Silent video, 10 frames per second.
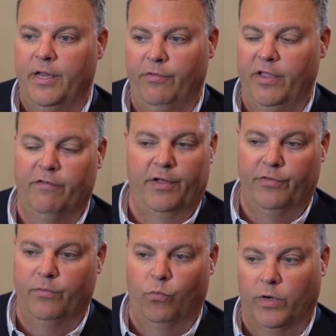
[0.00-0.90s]
In the
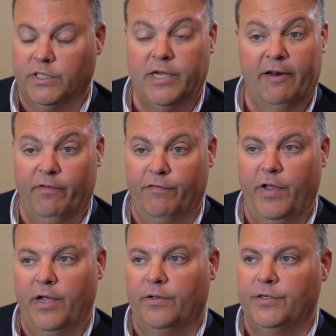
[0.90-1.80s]
event that one side of it
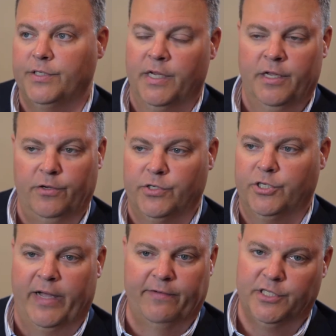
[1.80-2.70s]
fails, you
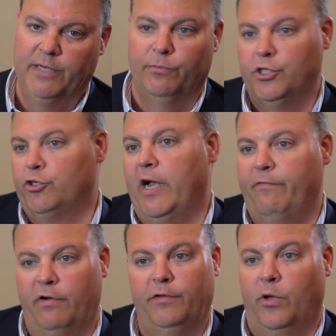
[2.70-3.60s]
still have seamless
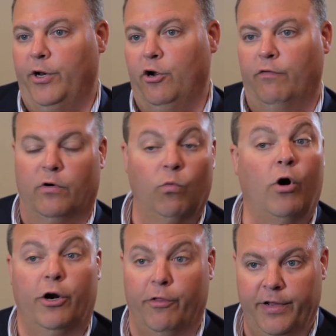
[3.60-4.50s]
traffic flowing over
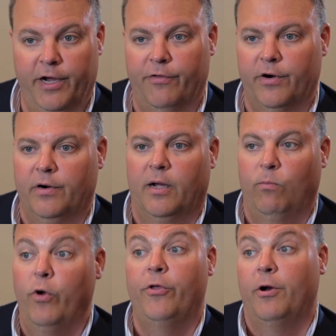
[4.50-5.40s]
one or the other,
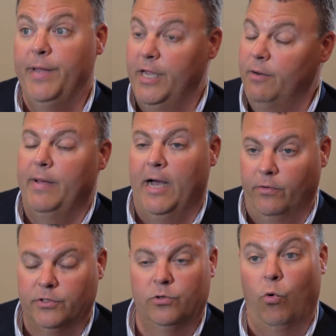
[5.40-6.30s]
whether it be
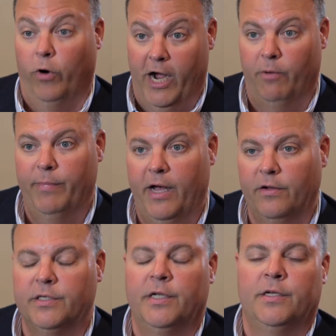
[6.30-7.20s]
inbound or
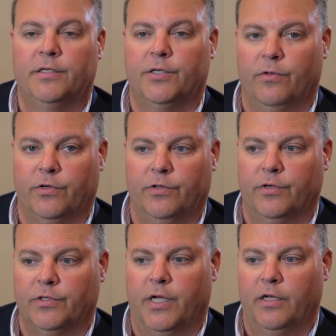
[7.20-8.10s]
outbound. So
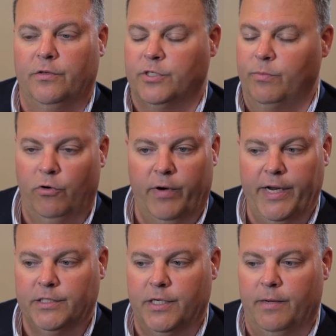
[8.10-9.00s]
there's some
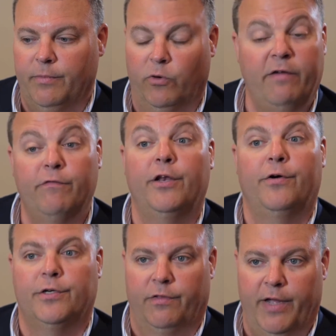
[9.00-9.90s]
great
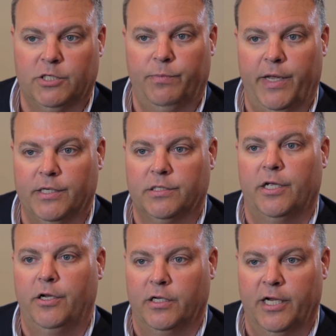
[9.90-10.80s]
vendors in that space
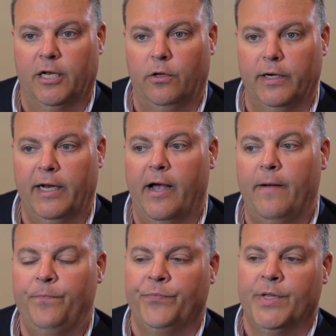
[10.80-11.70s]
that you can take a look at.